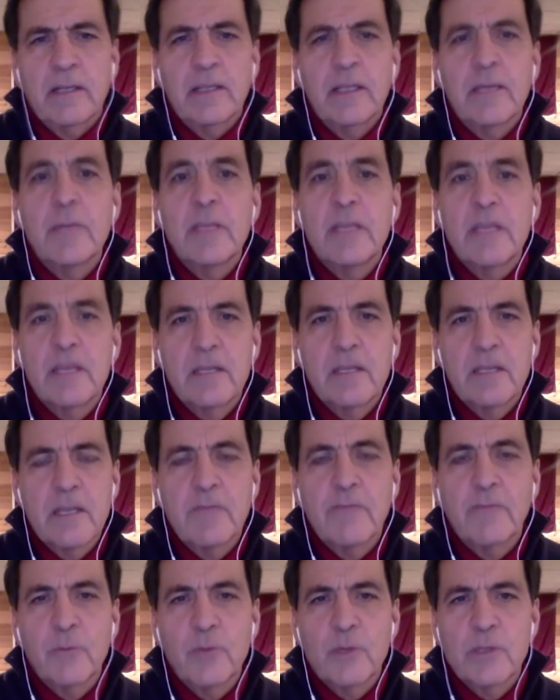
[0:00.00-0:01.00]
a limited
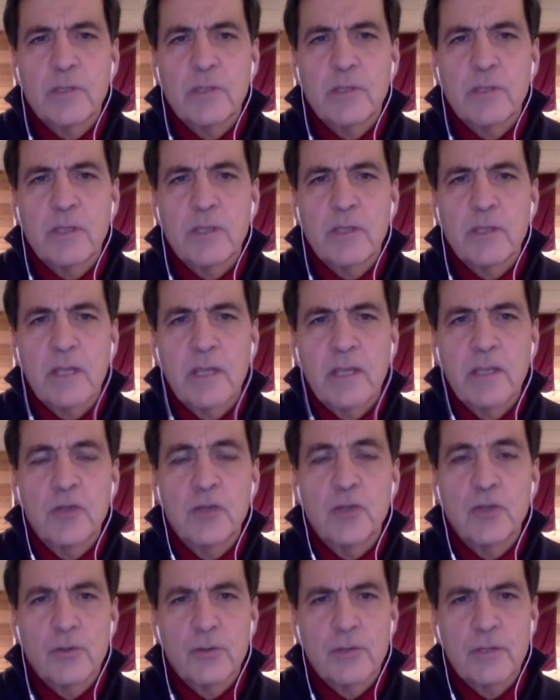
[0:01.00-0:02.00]
influence in
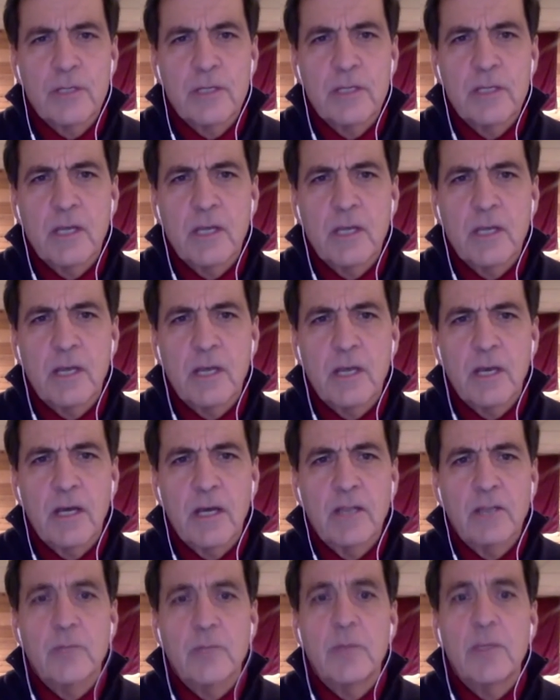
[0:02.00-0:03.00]
New Jersey
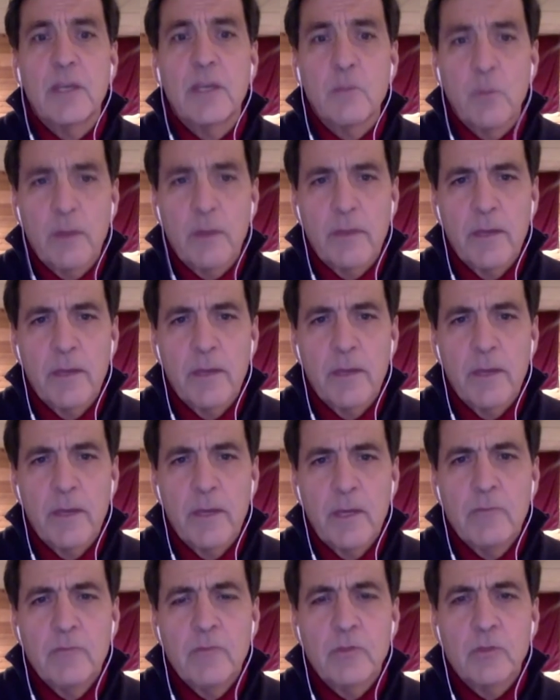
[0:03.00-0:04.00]
uh, to begin with.
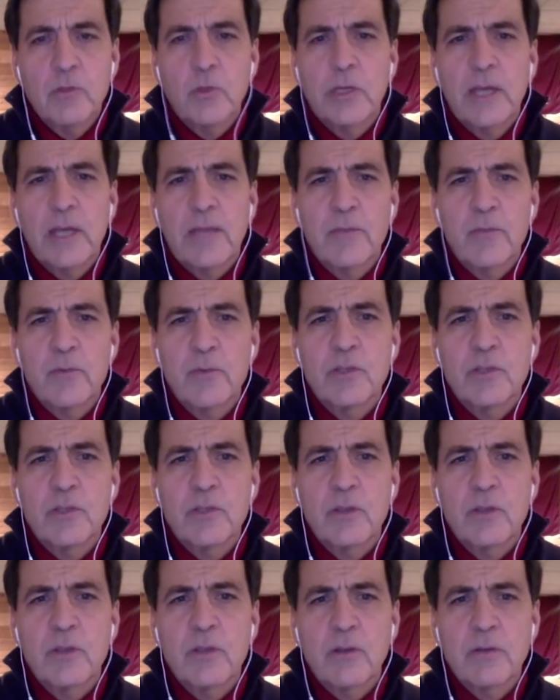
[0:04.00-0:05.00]
Just look at the
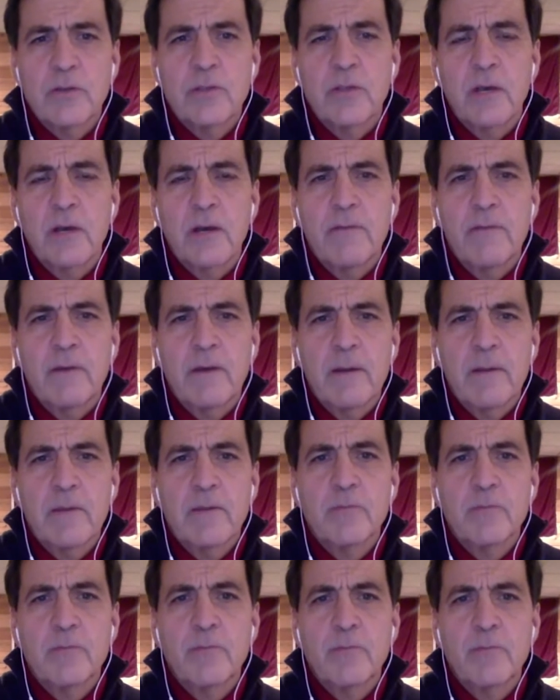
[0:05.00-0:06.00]
results of
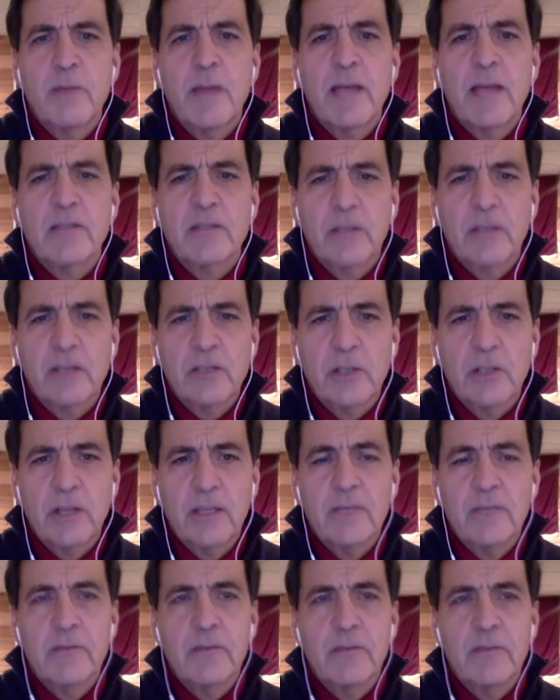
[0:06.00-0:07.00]
uh, this past election.
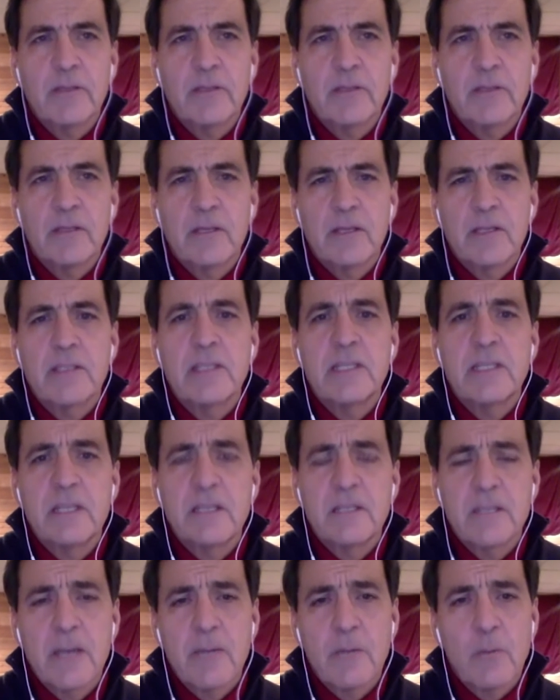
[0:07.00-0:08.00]
I live in
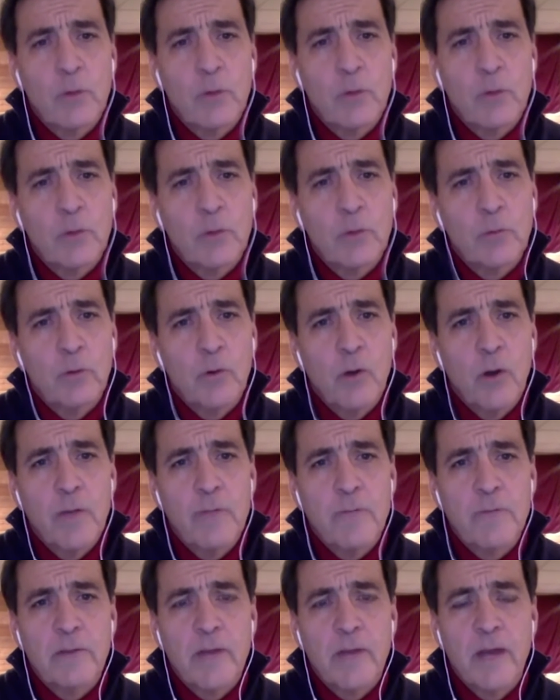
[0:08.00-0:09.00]
CD7, worked real
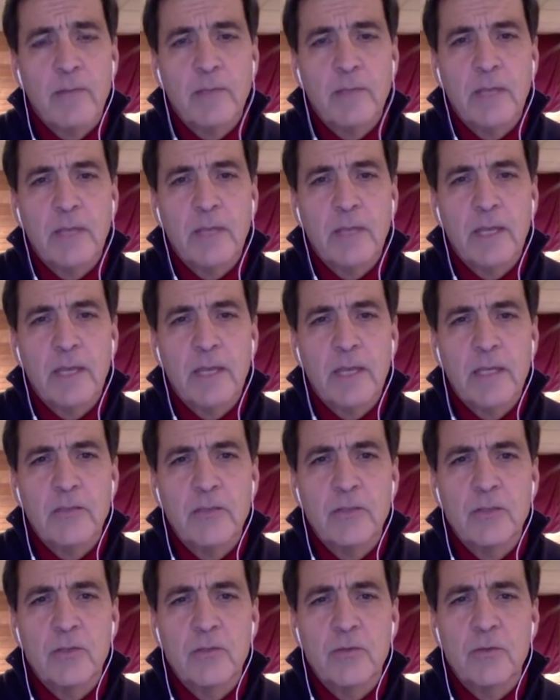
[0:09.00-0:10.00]
hard for Tom Kean
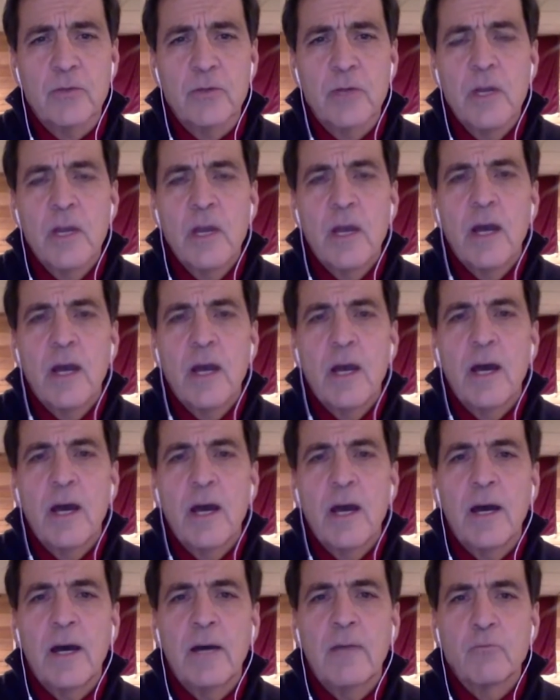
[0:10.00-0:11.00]
Jr.,
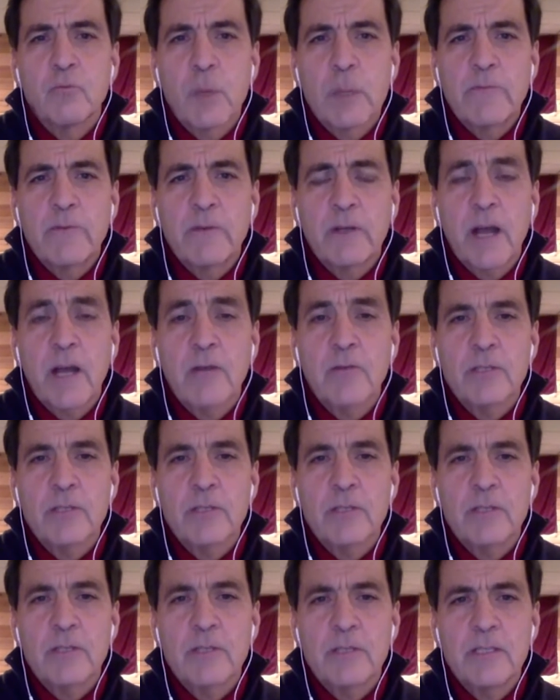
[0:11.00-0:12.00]
um, running for
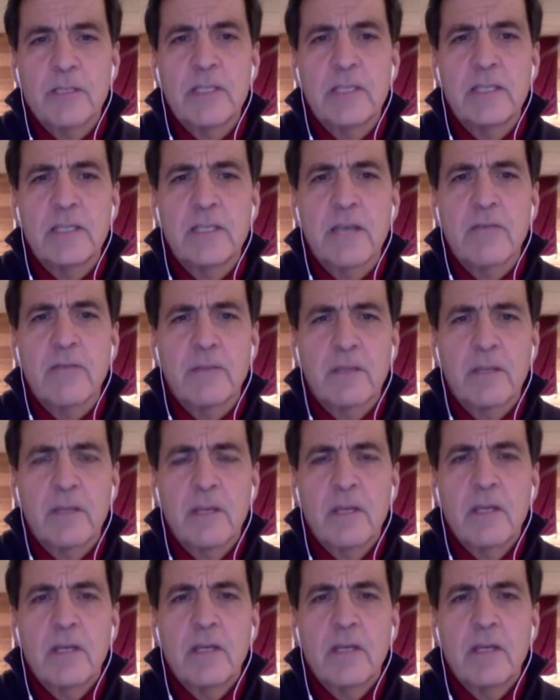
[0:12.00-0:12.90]
Congress in CD7.